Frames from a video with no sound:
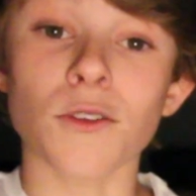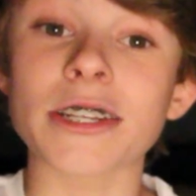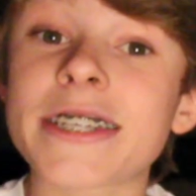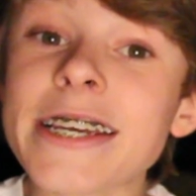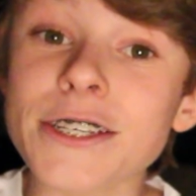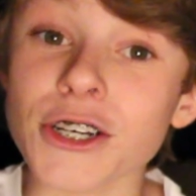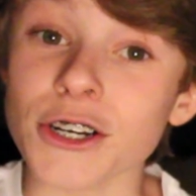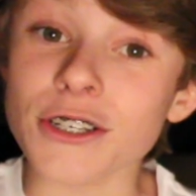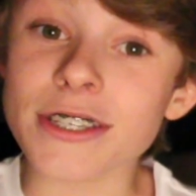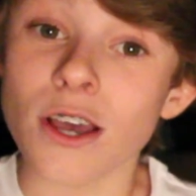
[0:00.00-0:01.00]
So the
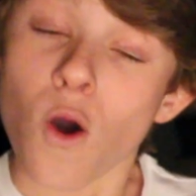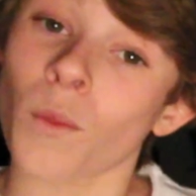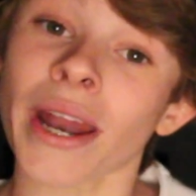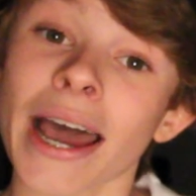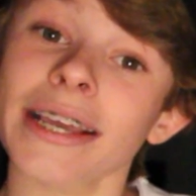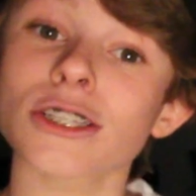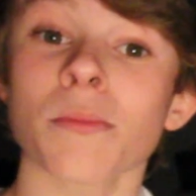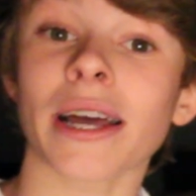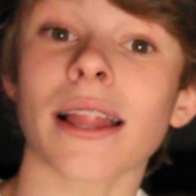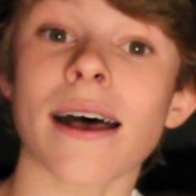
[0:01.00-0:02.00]
teachers, when I get
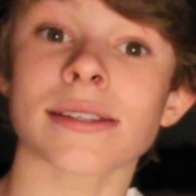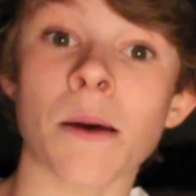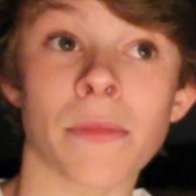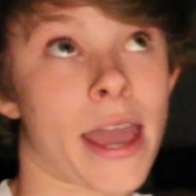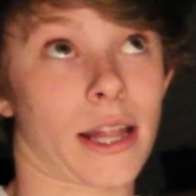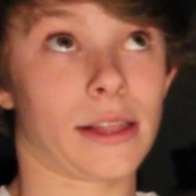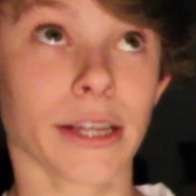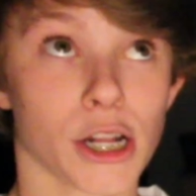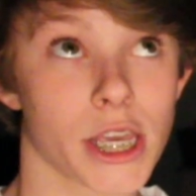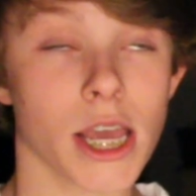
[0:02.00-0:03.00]
to my class, I'm like
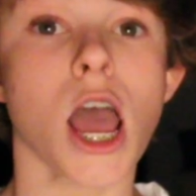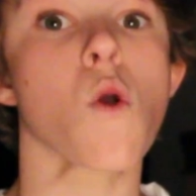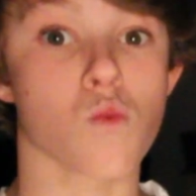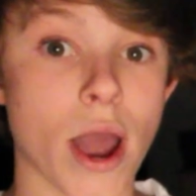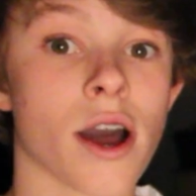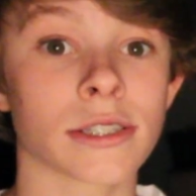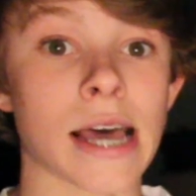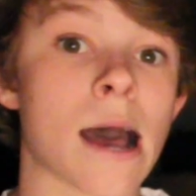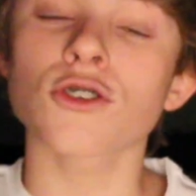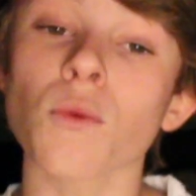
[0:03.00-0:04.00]
literally right on
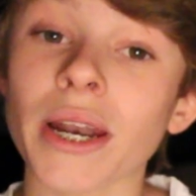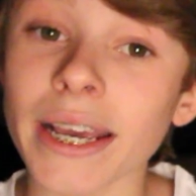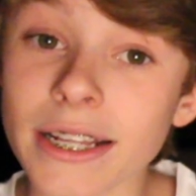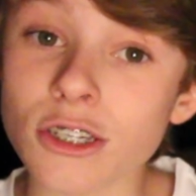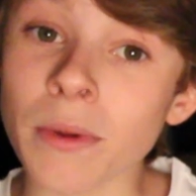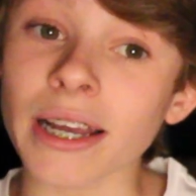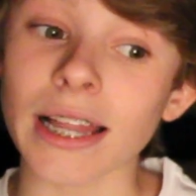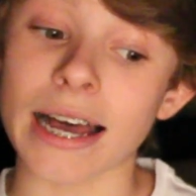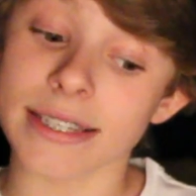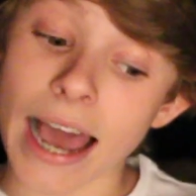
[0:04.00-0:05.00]
time. So when I get to my
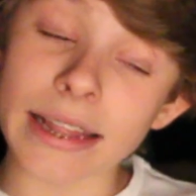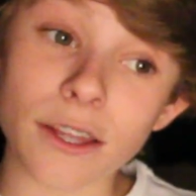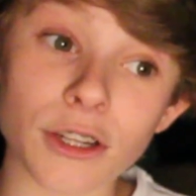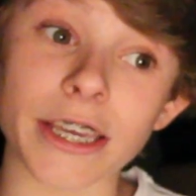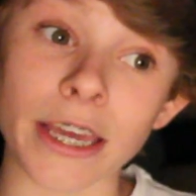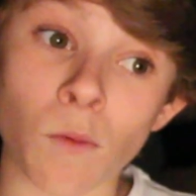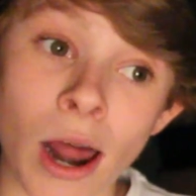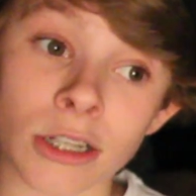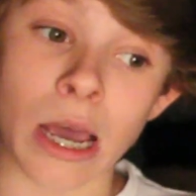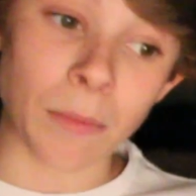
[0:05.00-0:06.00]
class, I literally get
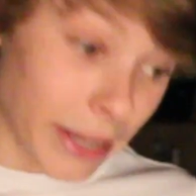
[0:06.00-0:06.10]
right on time.